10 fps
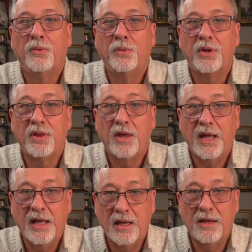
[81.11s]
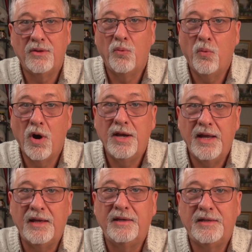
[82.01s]
within the
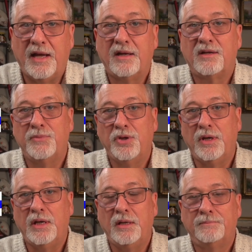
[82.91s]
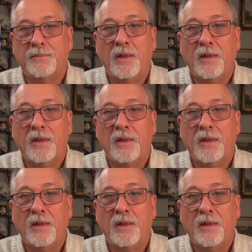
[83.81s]
1EdTech community,